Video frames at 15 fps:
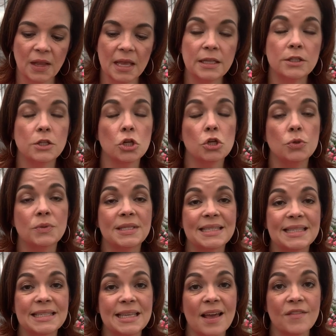in zones
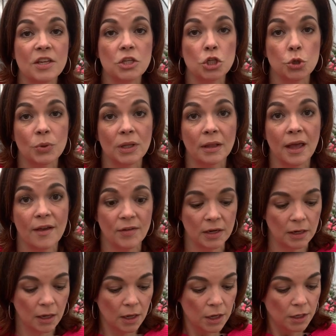seven to eleven.